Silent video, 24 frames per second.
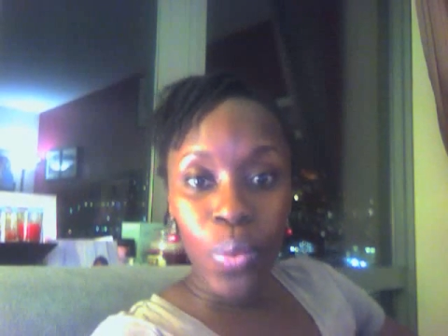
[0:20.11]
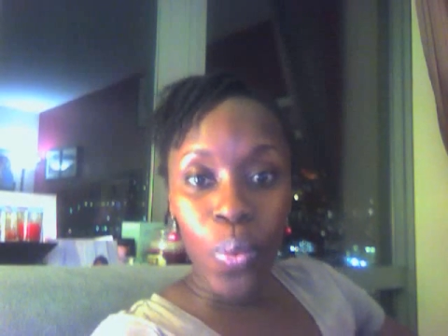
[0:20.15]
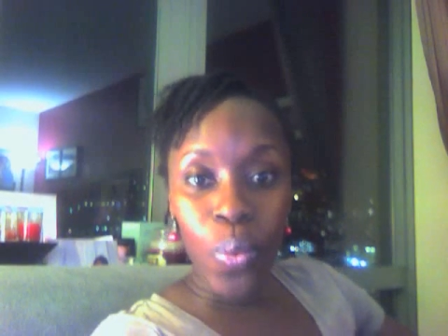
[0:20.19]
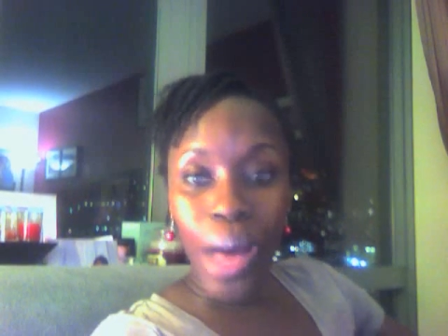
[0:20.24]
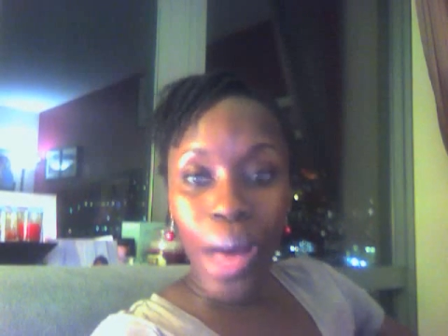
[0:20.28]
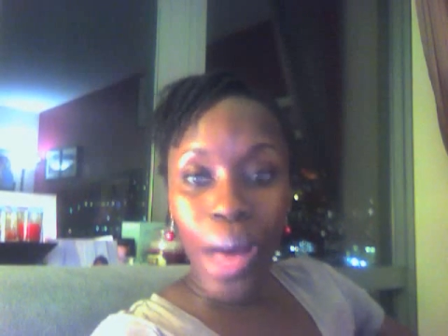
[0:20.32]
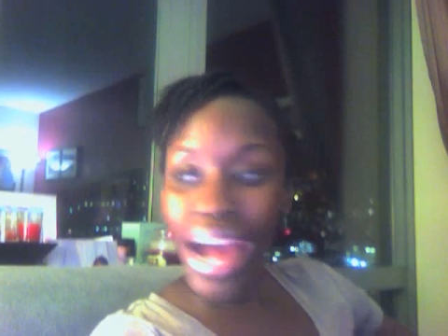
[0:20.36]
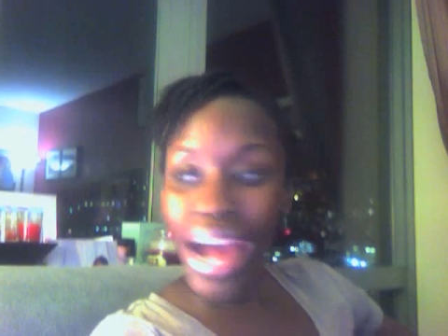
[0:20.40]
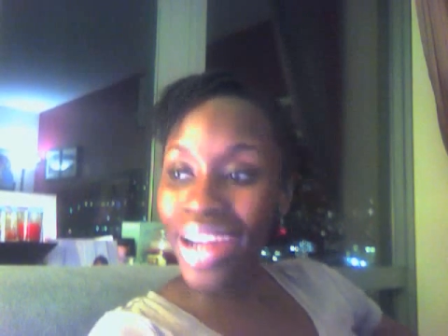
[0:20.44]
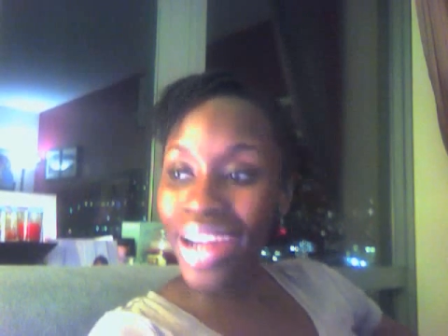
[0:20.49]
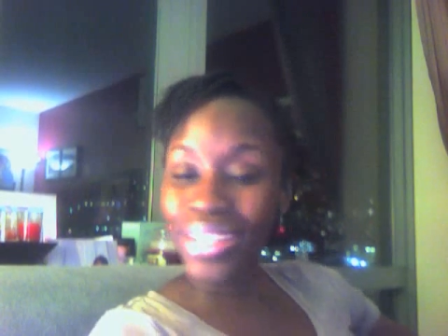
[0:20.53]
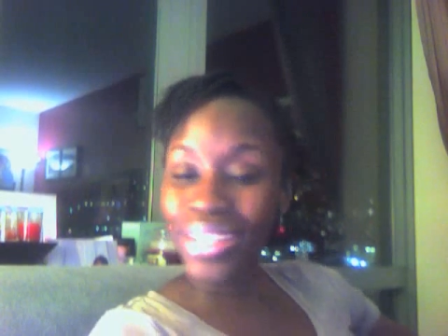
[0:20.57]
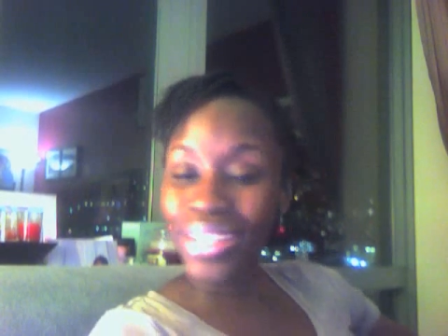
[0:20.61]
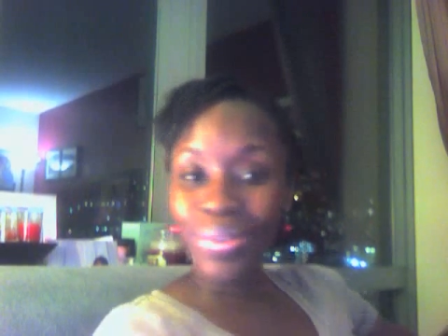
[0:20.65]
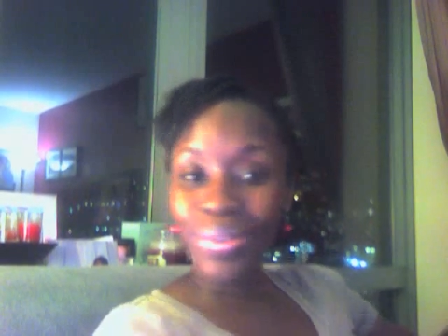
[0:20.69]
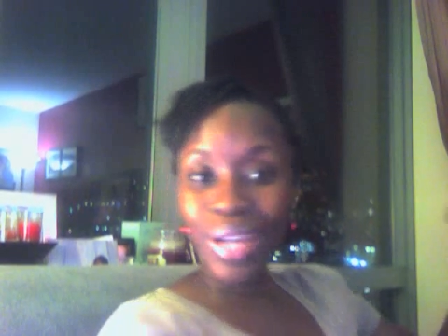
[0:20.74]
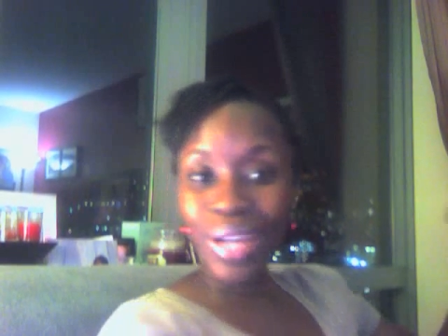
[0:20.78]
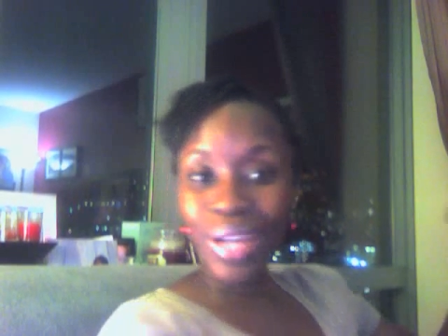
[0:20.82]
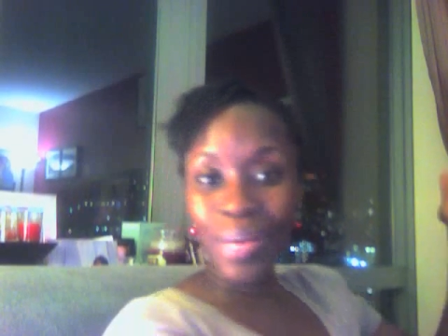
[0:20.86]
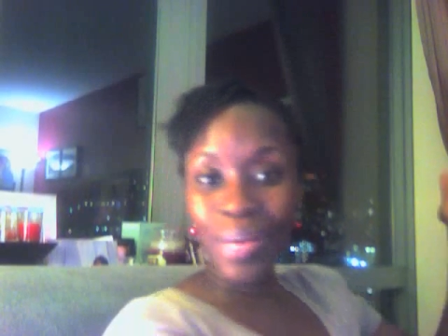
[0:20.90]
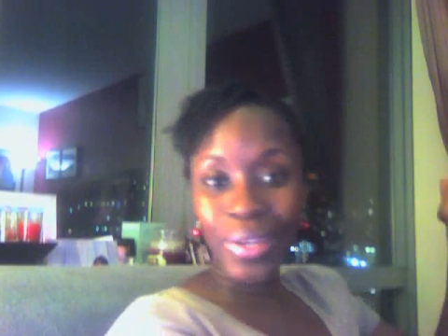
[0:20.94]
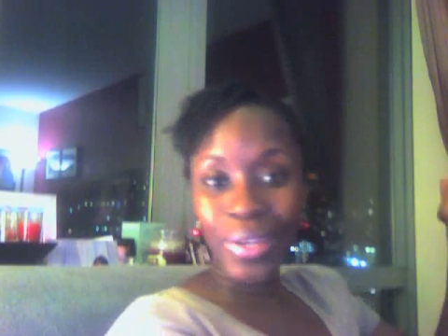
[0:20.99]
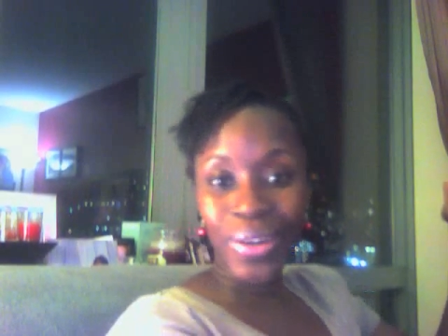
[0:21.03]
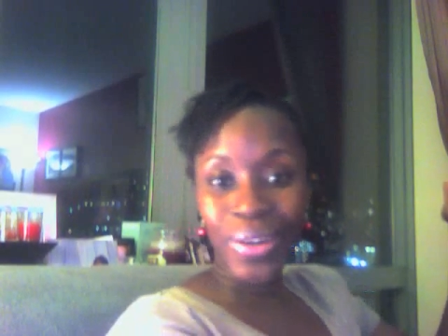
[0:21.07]
why are you
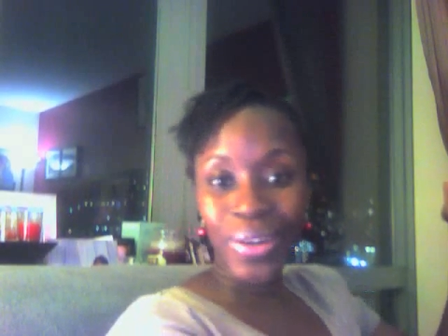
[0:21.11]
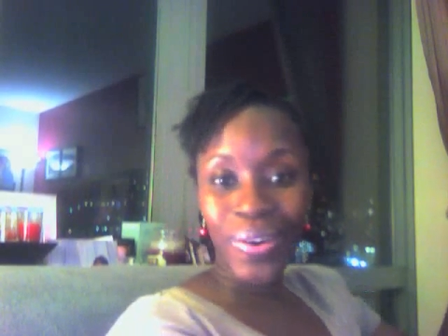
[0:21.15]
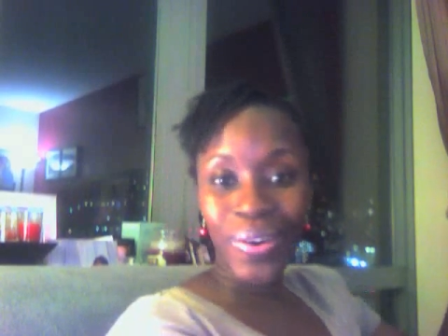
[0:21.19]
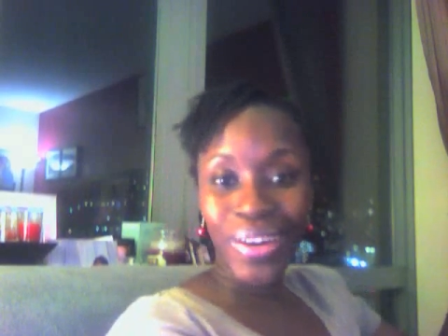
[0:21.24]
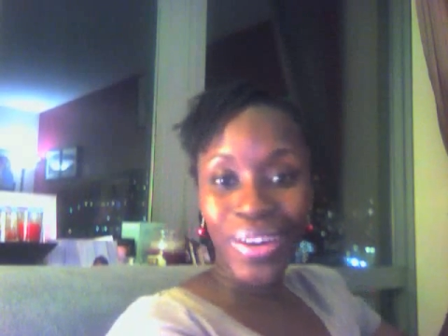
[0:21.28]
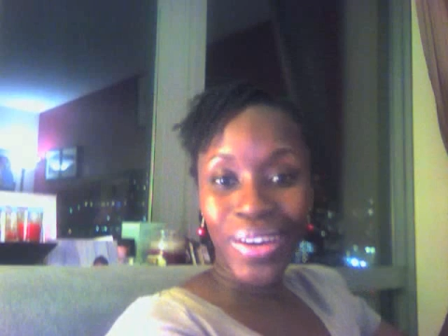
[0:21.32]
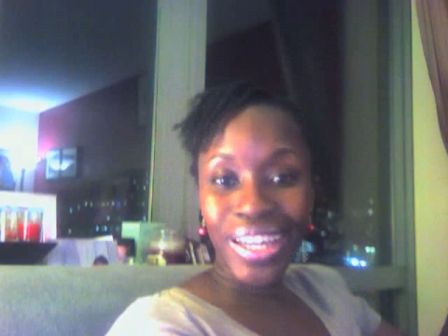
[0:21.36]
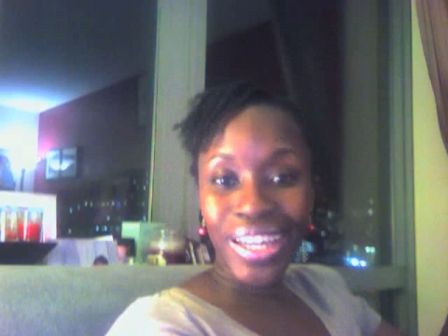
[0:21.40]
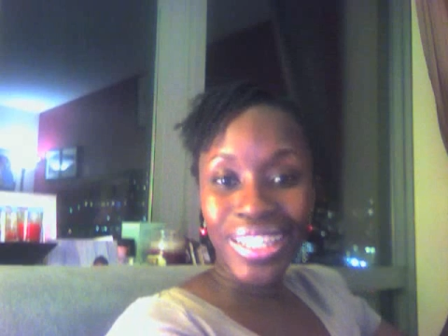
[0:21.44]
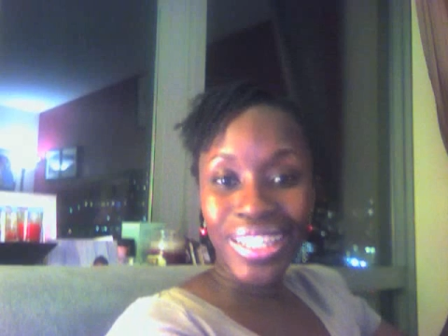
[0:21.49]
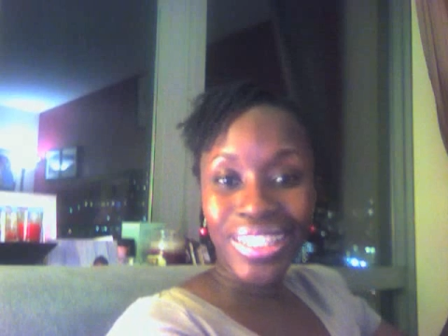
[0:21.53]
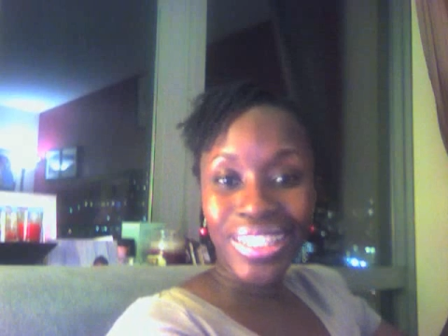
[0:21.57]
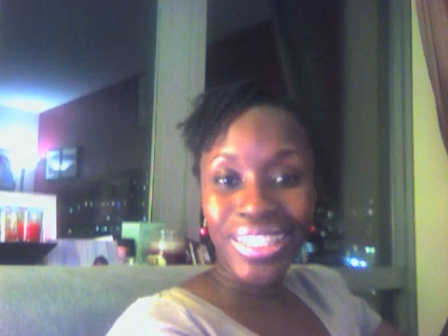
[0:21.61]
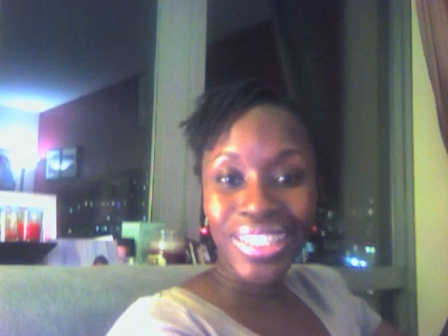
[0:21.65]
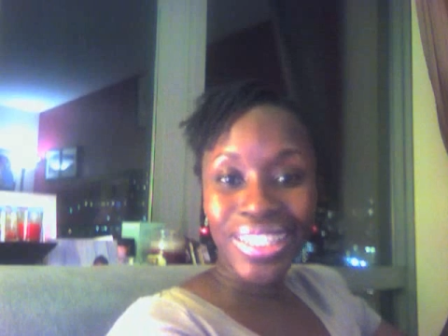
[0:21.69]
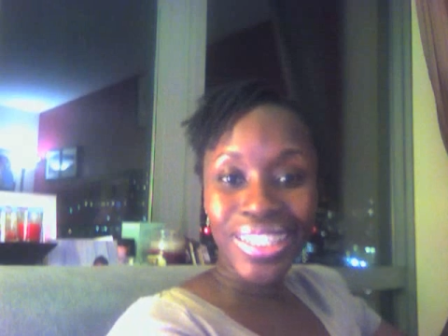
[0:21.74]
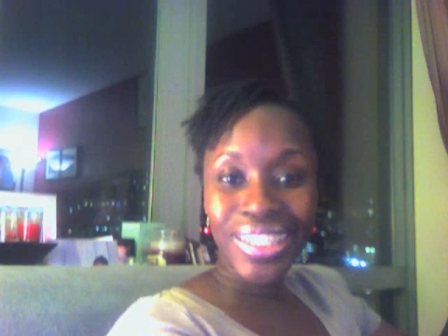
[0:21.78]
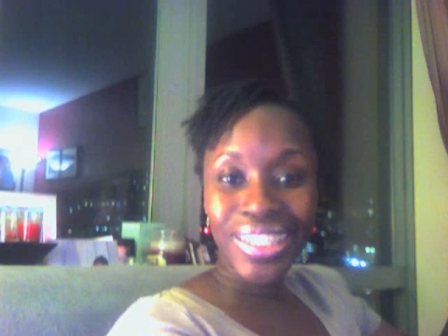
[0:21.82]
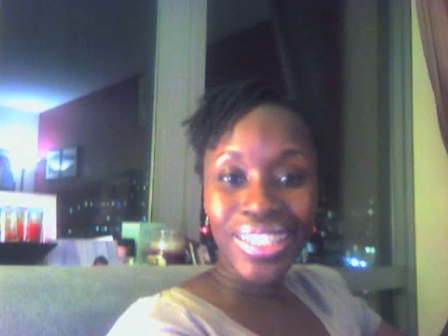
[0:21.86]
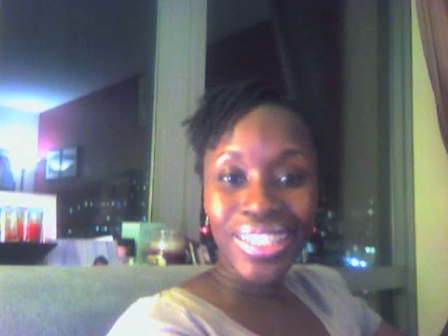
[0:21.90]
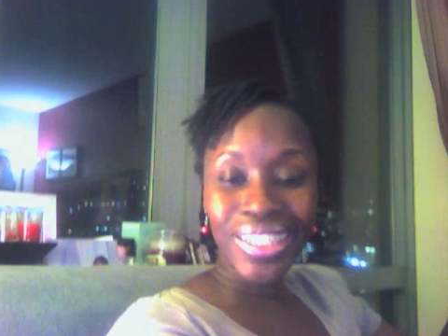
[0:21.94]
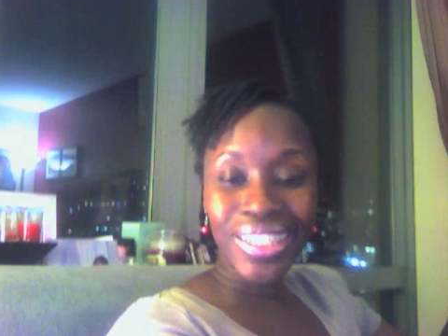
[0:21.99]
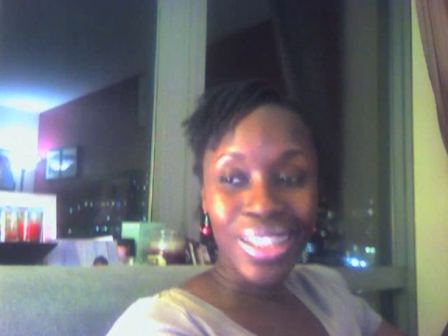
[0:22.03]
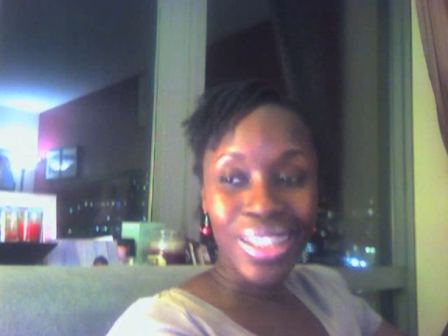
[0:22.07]
coming on
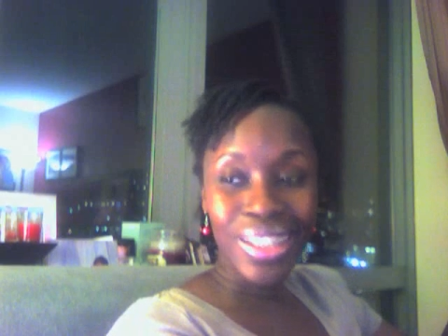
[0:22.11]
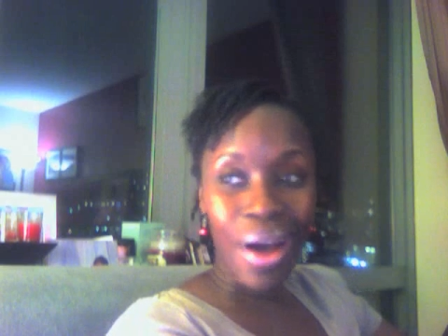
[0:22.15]
to